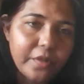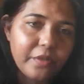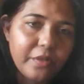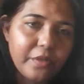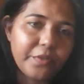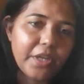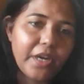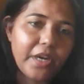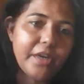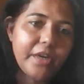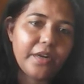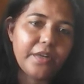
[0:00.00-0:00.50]
the
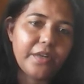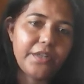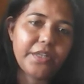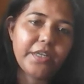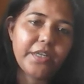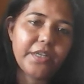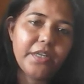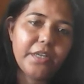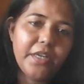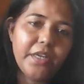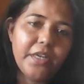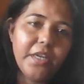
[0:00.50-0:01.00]
art
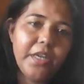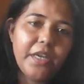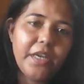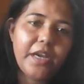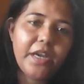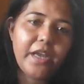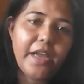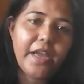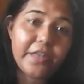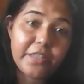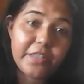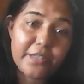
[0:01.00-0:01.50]

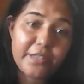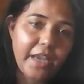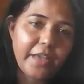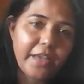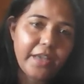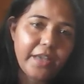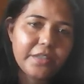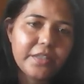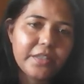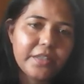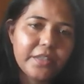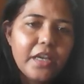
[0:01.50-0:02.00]
and science.